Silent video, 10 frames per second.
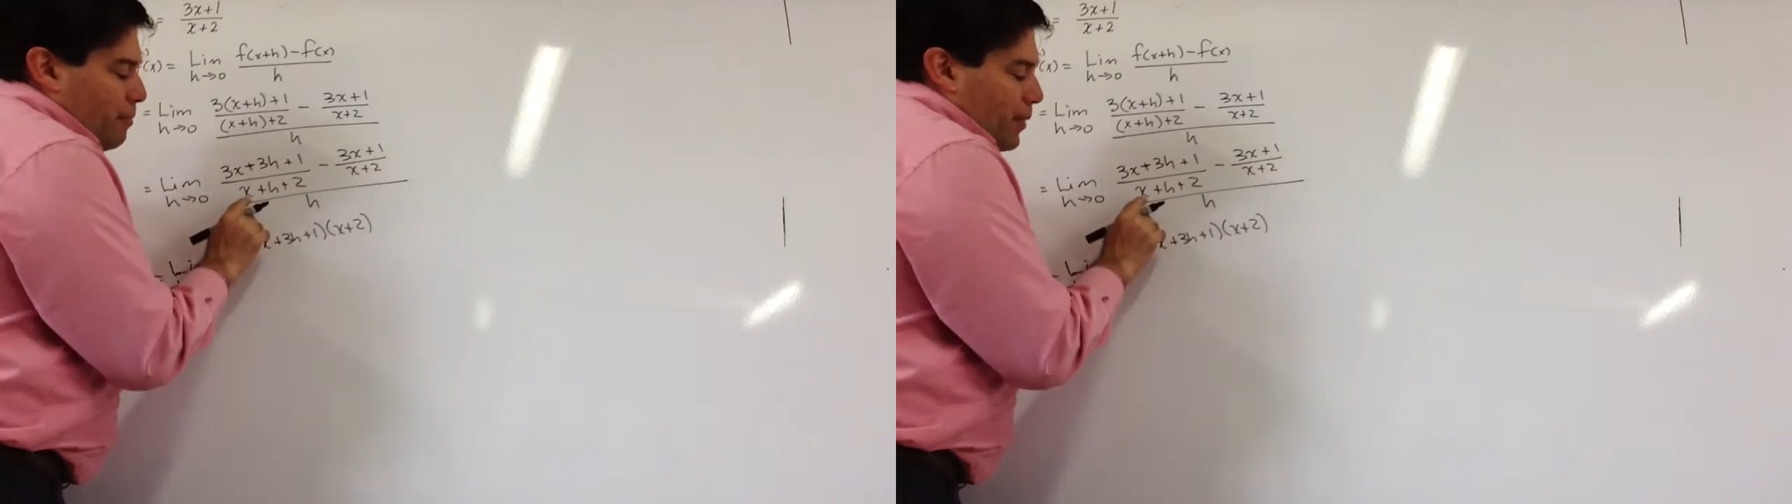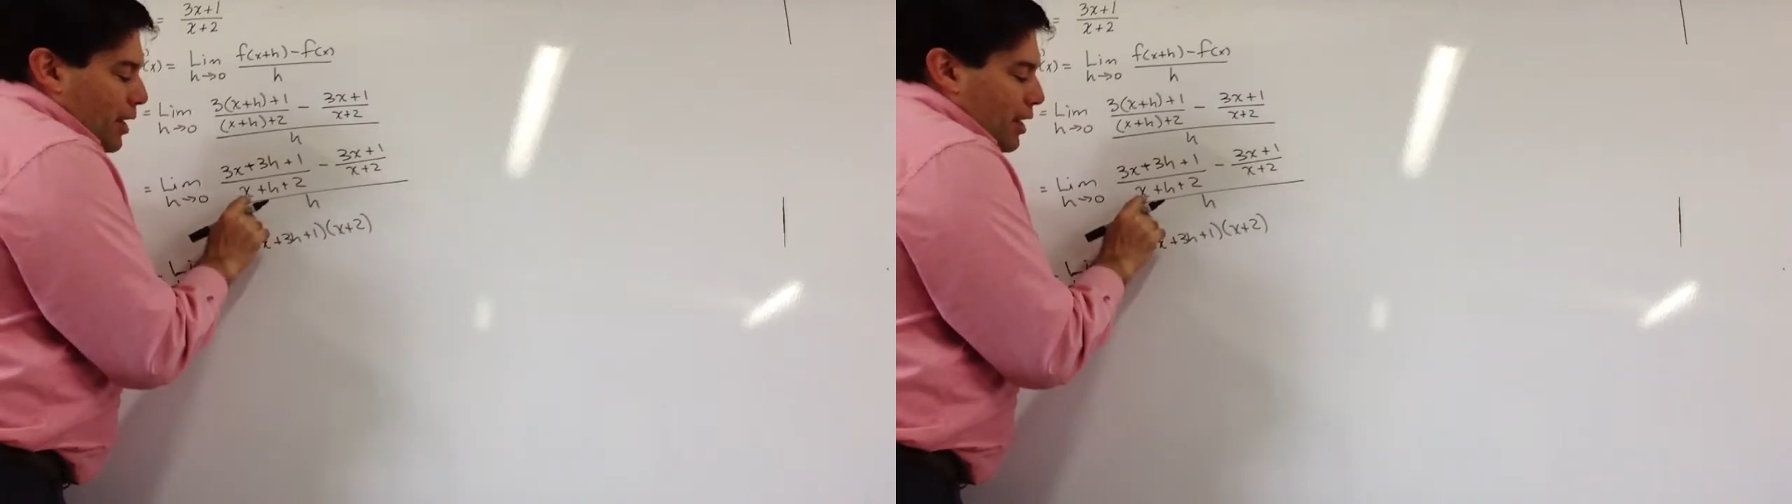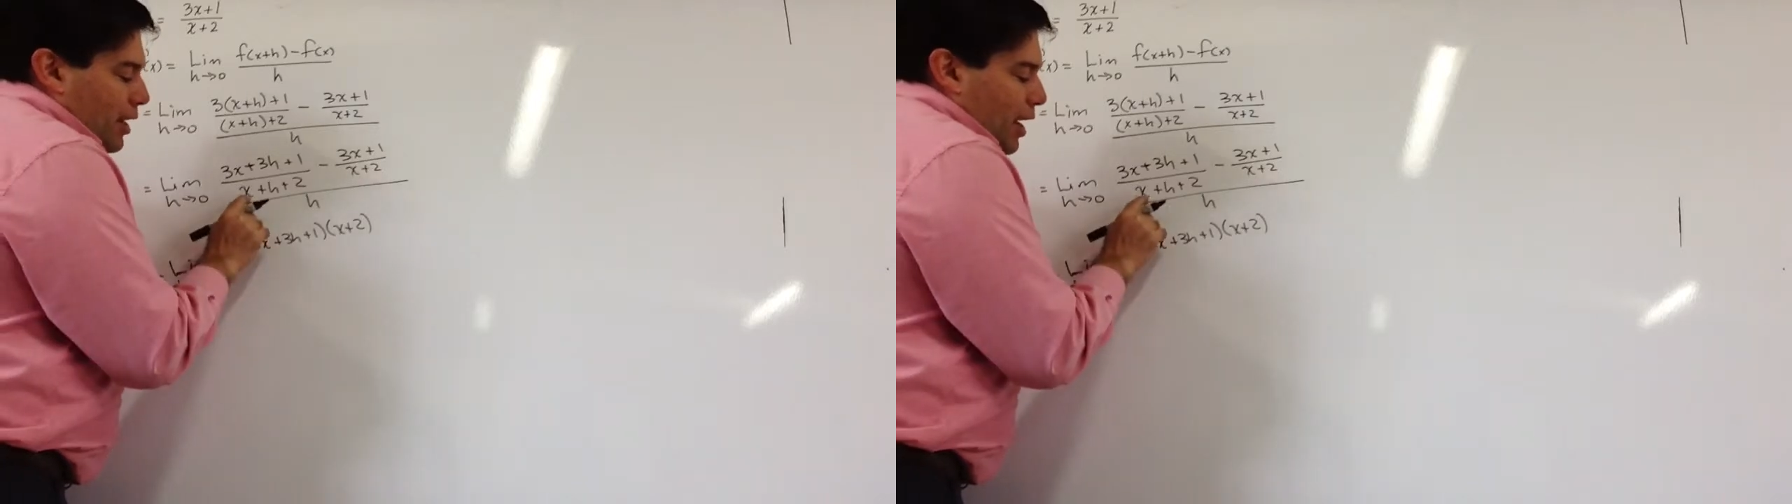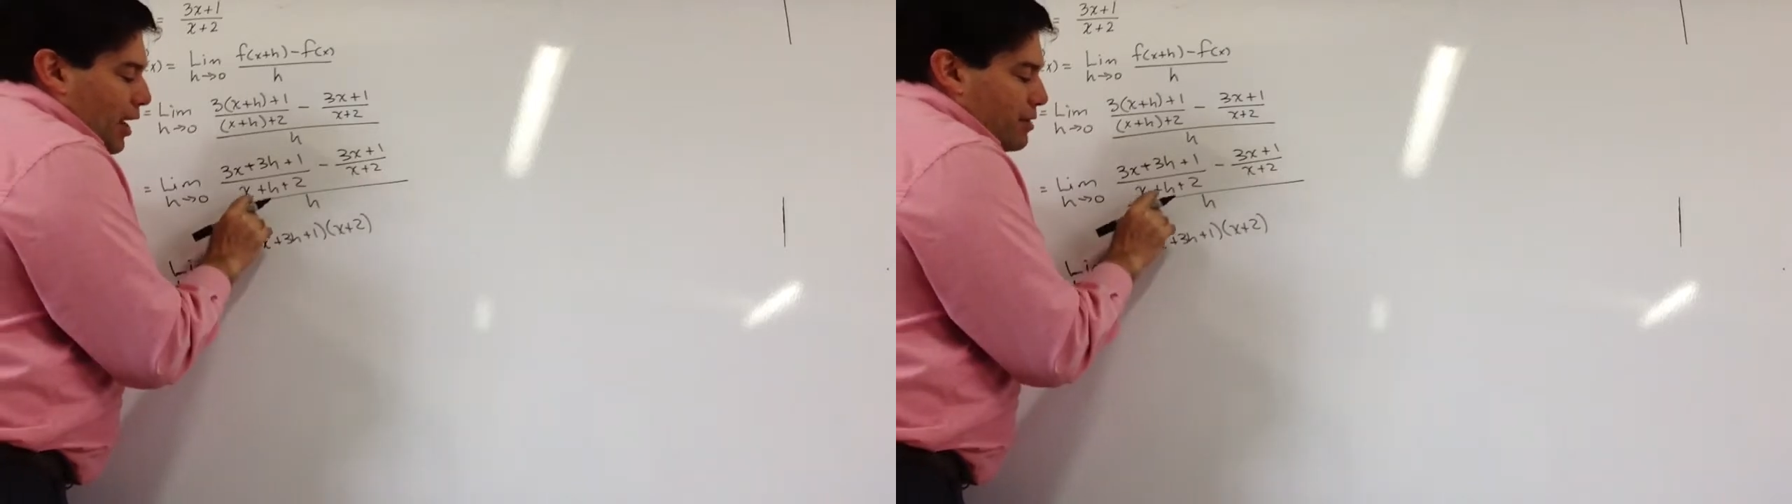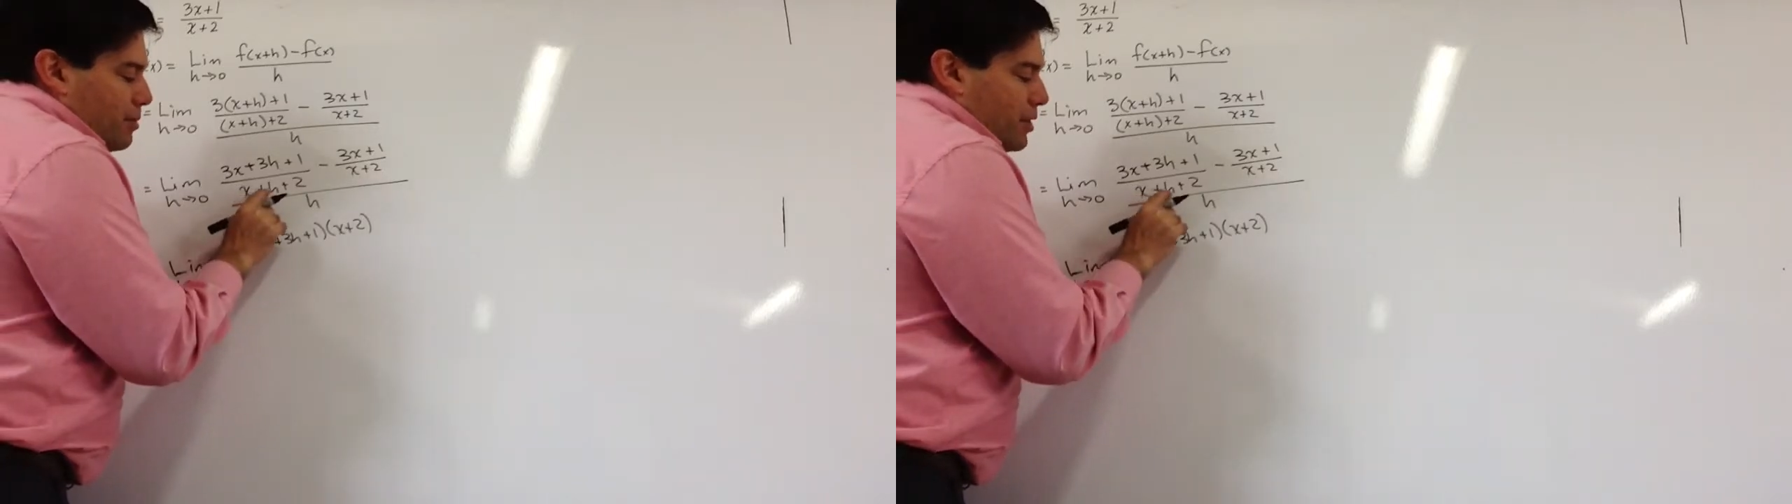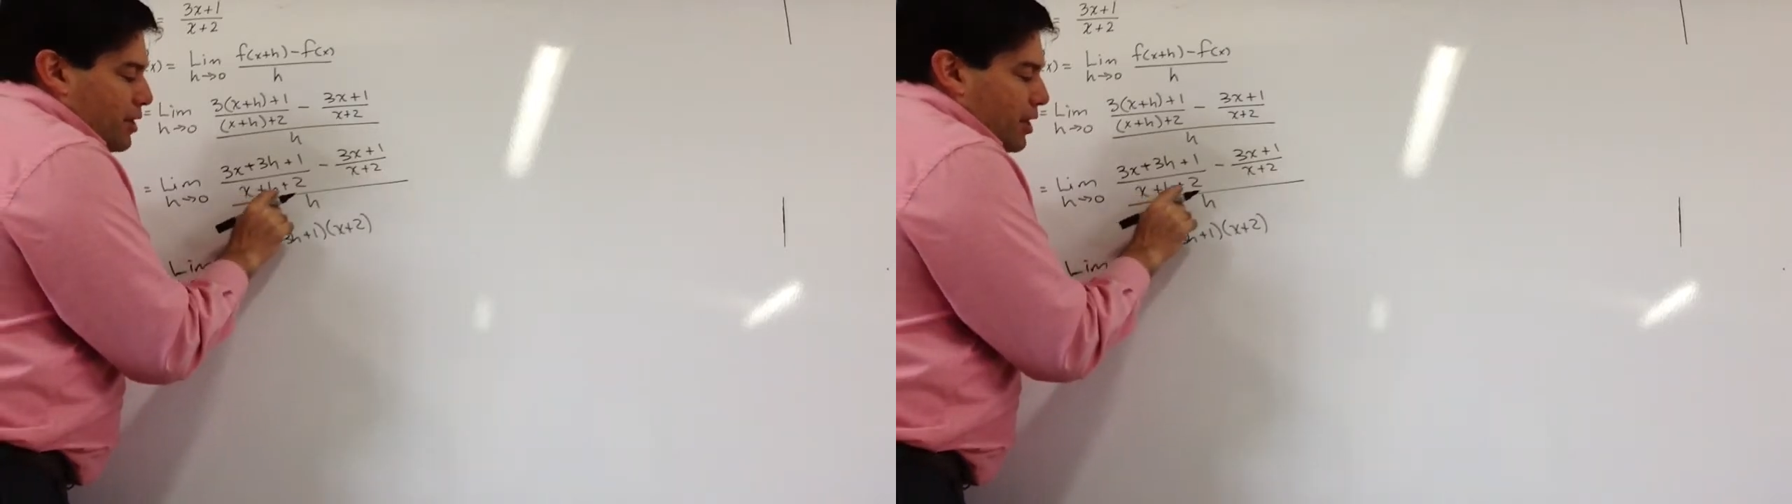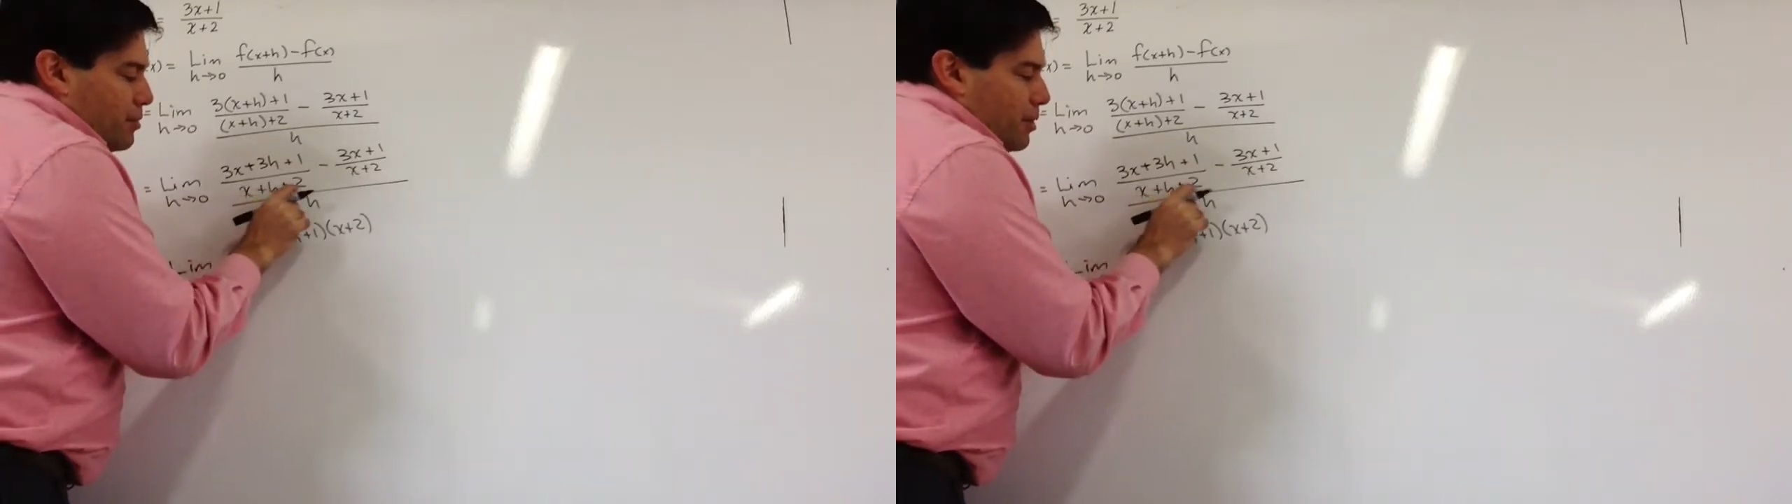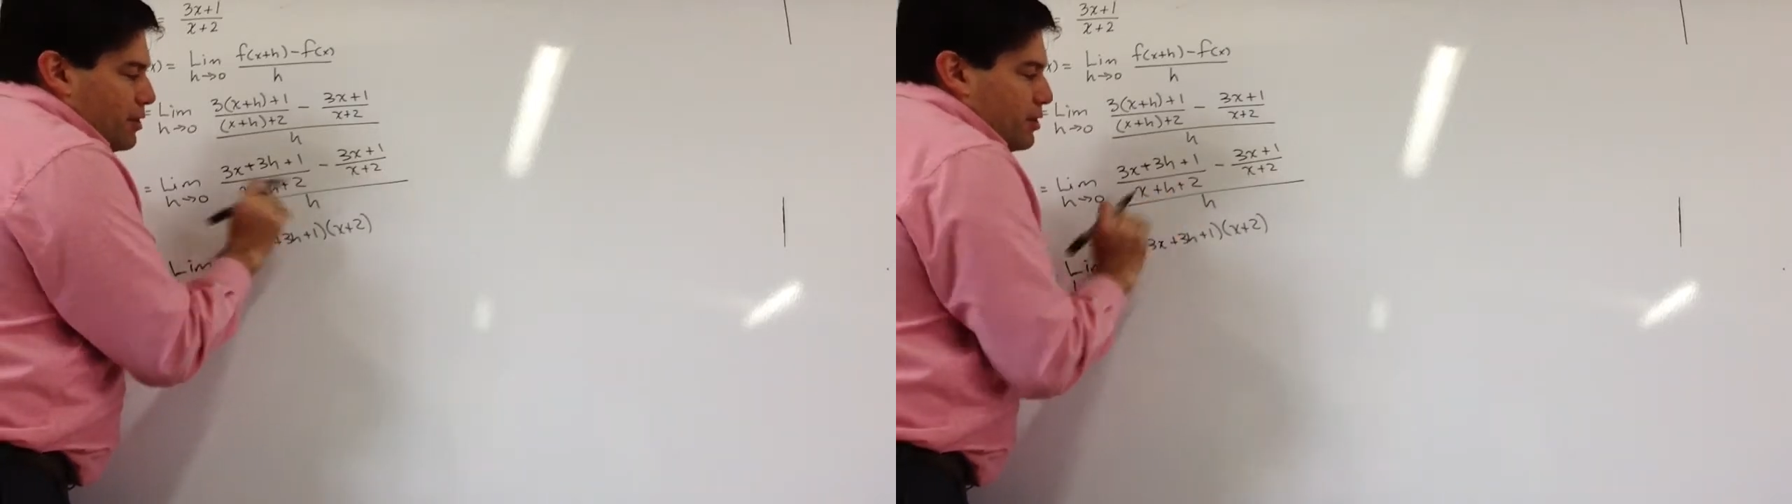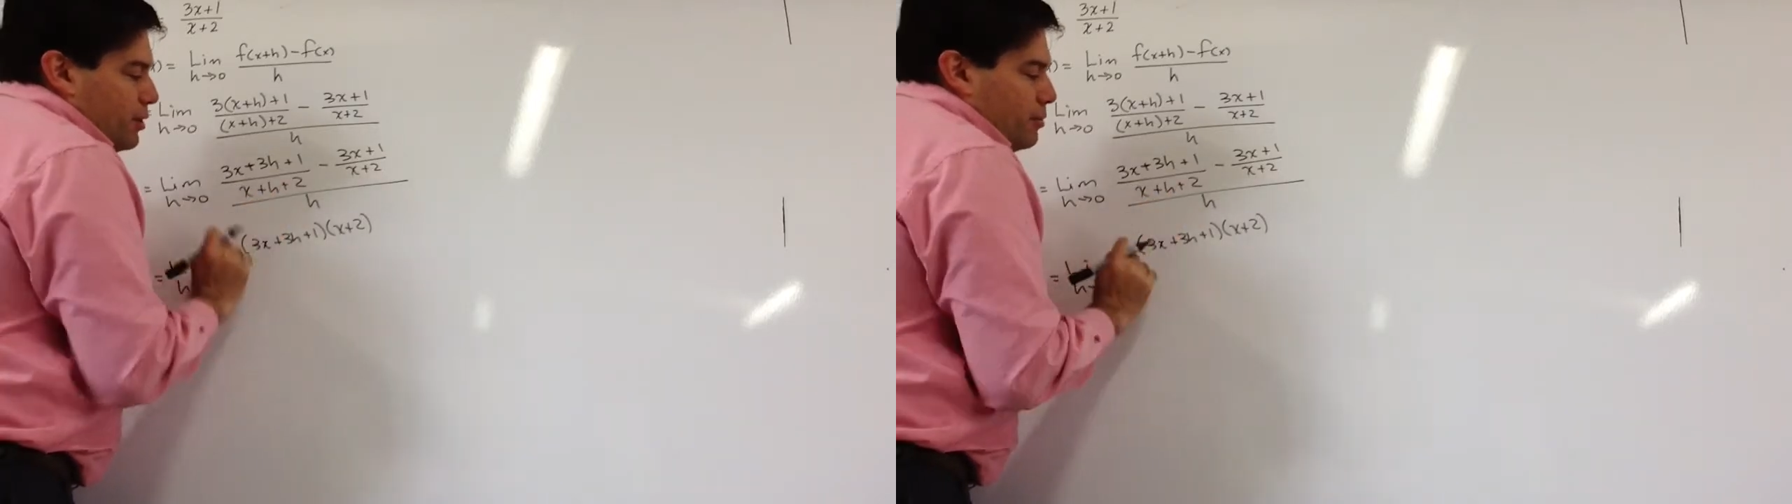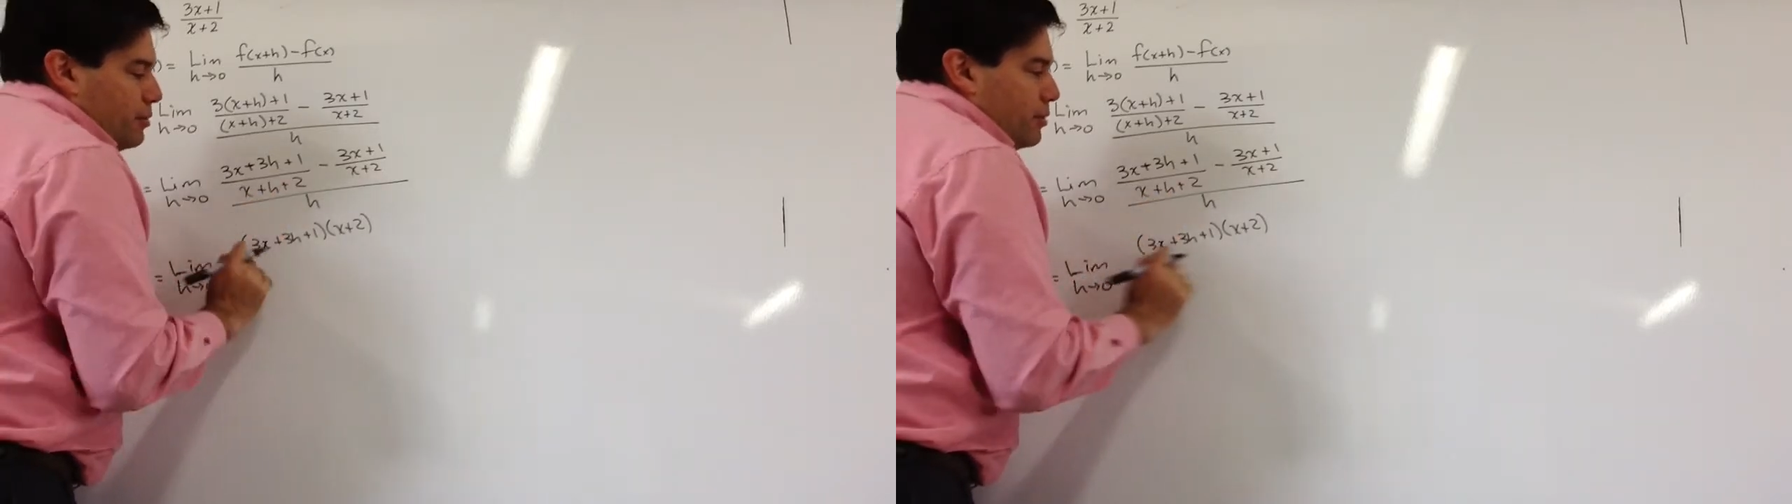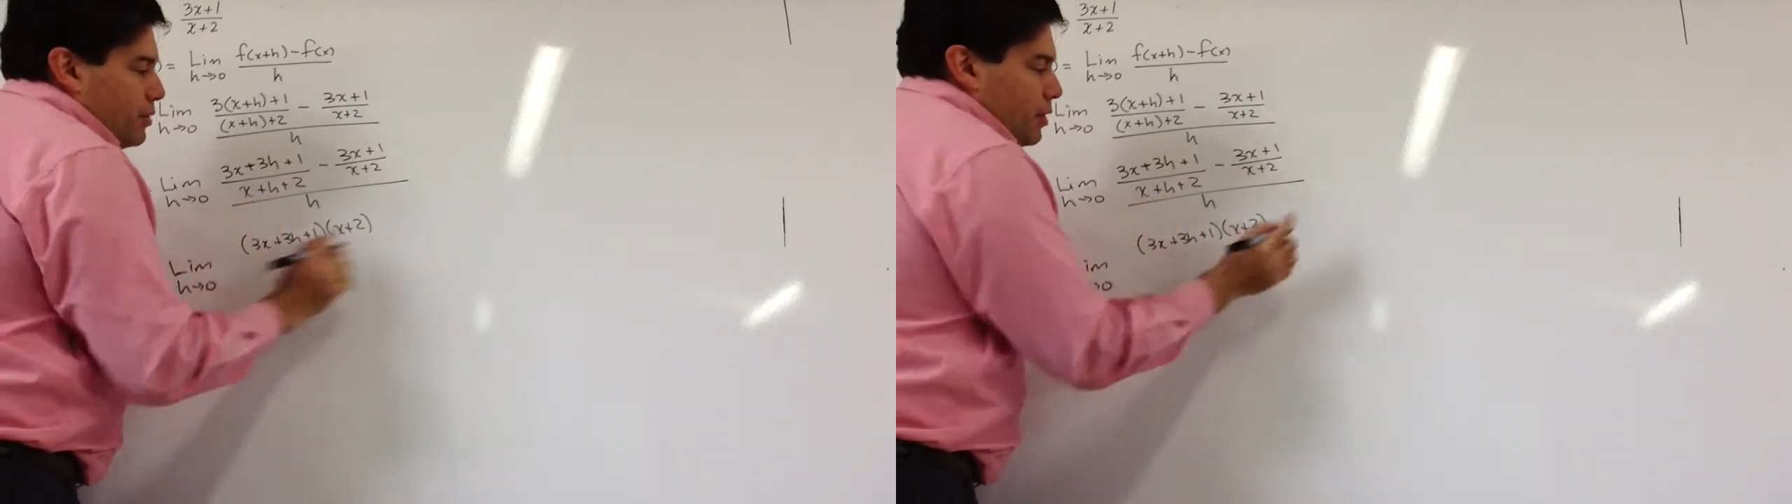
by x plus h plus 2.